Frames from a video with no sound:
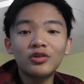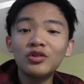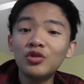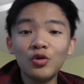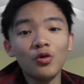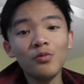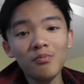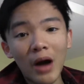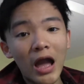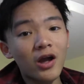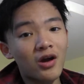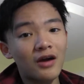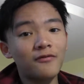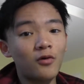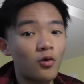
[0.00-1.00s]
the new
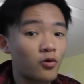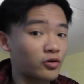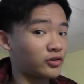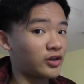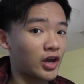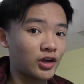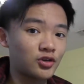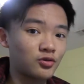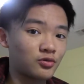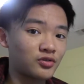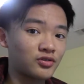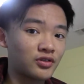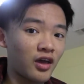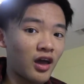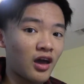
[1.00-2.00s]
Minecraft ore
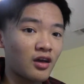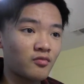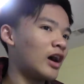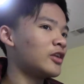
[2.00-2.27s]
textures that,